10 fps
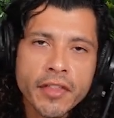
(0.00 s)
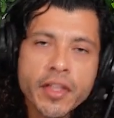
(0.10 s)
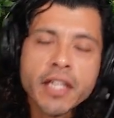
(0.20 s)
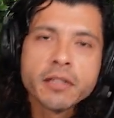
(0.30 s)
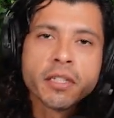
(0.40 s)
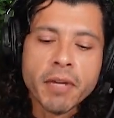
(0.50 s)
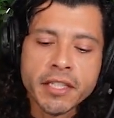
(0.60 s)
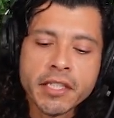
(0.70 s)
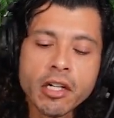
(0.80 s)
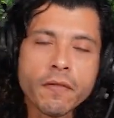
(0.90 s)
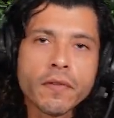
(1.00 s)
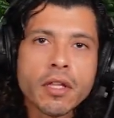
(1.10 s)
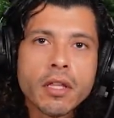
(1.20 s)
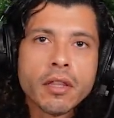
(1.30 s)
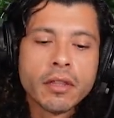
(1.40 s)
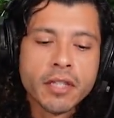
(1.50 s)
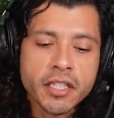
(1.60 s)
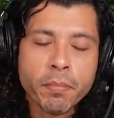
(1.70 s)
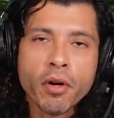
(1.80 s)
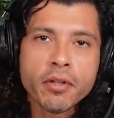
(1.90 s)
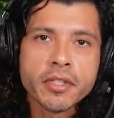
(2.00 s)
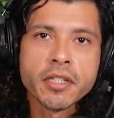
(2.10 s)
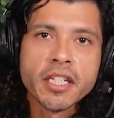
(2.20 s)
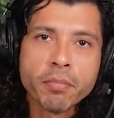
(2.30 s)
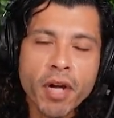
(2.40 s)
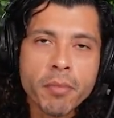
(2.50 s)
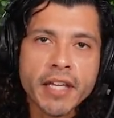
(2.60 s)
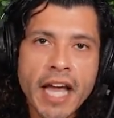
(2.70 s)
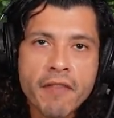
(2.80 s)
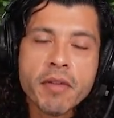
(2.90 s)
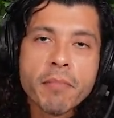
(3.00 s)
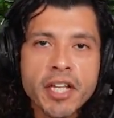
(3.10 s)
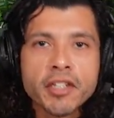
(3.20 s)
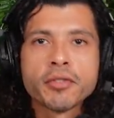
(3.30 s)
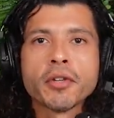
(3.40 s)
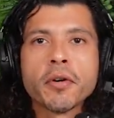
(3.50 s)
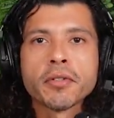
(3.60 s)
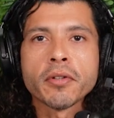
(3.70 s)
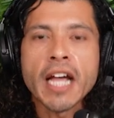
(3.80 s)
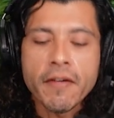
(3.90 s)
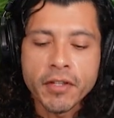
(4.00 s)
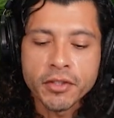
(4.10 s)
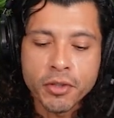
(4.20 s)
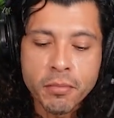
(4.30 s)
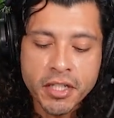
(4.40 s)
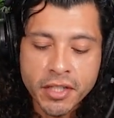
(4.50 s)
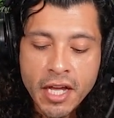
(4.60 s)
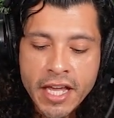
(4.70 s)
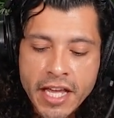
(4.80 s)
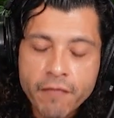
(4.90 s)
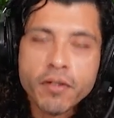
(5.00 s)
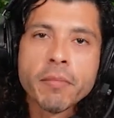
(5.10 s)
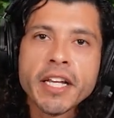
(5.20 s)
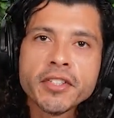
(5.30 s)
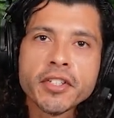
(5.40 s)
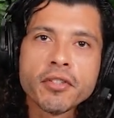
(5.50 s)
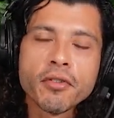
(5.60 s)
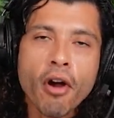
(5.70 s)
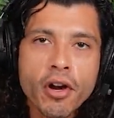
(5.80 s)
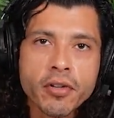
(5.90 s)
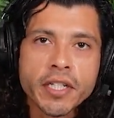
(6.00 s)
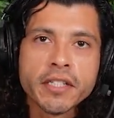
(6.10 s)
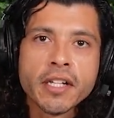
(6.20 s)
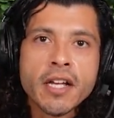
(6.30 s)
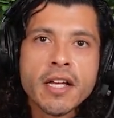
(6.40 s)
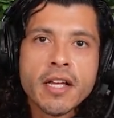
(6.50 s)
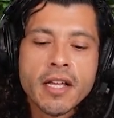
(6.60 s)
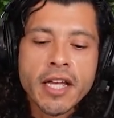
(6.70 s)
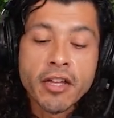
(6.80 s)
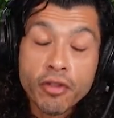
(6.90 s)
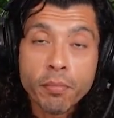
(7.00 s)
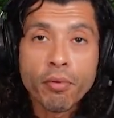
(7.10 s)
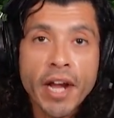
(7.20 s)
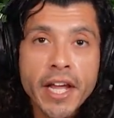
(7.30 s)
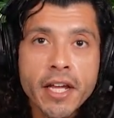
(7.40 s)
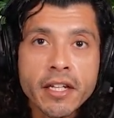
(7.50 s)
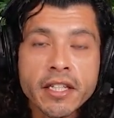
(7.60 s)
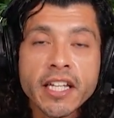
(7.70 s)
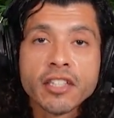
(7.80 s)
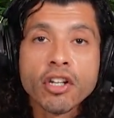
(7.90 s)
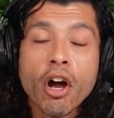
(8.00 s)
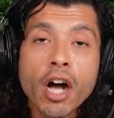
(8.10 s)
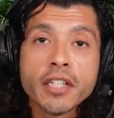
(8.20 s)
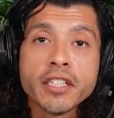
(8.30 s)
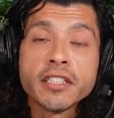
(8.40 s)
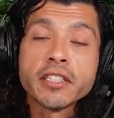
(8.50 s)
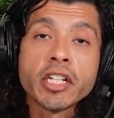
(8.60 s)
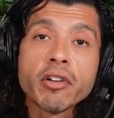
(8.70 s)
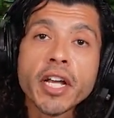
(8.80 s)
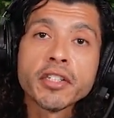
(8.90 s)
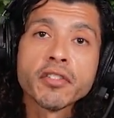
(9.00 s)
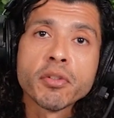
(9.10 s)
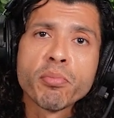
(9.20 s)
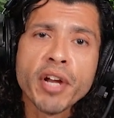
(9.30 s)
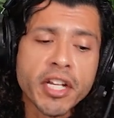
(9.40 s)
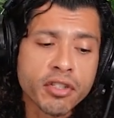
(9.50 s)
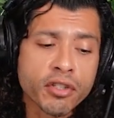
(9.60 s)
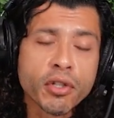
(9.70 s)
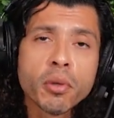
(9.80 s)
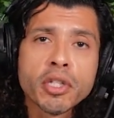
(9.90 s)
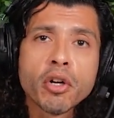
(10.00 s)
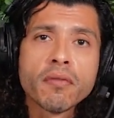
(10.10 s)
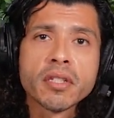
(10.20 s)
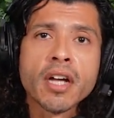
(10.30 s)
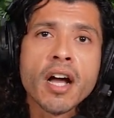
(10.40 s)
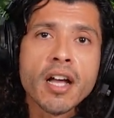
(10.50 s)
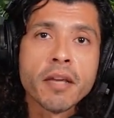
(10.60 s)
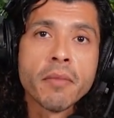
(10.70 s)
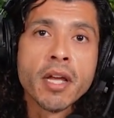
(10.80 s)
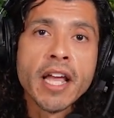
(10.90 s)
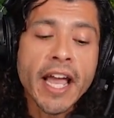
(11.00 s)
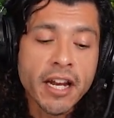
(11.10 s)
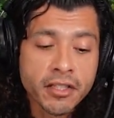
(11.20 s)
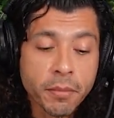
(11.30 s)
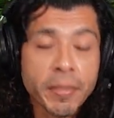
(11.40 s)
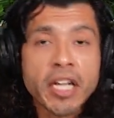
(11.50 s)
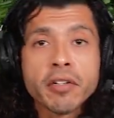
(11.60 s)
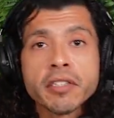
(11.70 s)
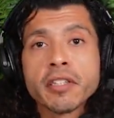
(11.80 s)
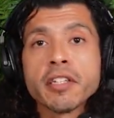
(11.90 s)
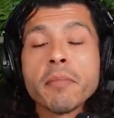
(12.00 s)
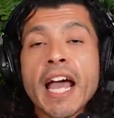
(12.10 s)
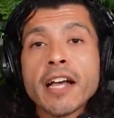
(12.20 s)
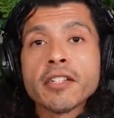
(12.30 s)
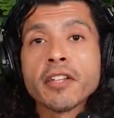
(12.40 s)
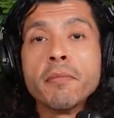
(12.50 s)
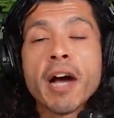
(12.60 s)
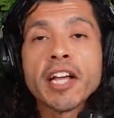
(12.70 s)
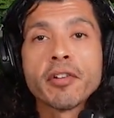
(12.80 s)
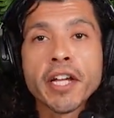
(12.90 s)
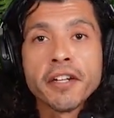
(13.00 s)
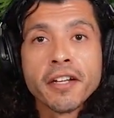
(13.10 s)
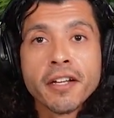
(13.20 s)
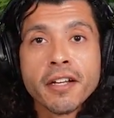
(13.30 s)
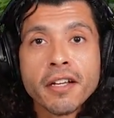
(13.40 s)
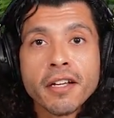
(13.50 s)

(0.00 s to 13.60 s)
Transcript: And I think to myself, this person is probably having many strokes or having so much inflammation in their arteries, in their brain, that it's causing deterioration of their brain slowly over time. And it's appearing to them as a migraine.